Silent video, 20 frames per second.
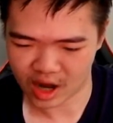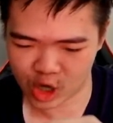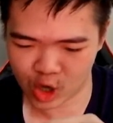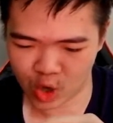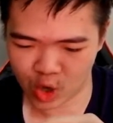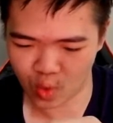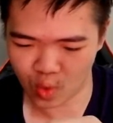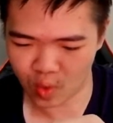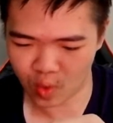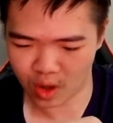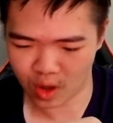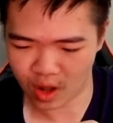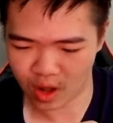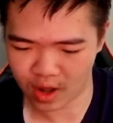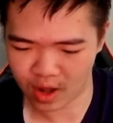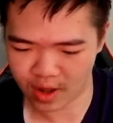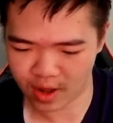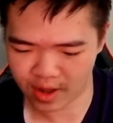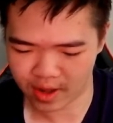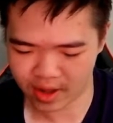cool.
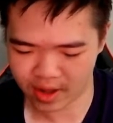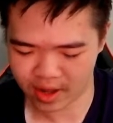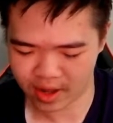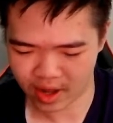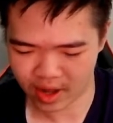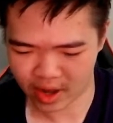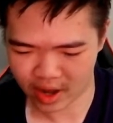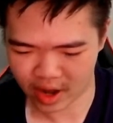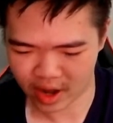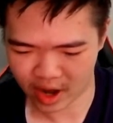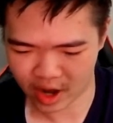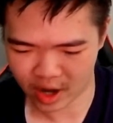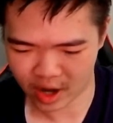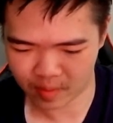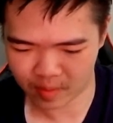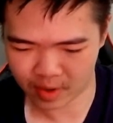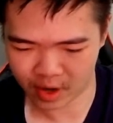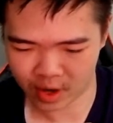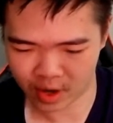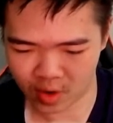That's
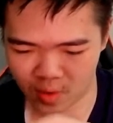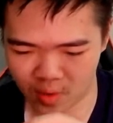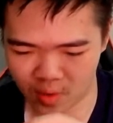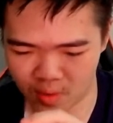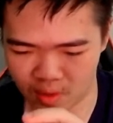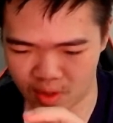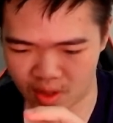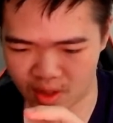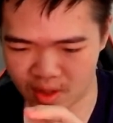pretty cool.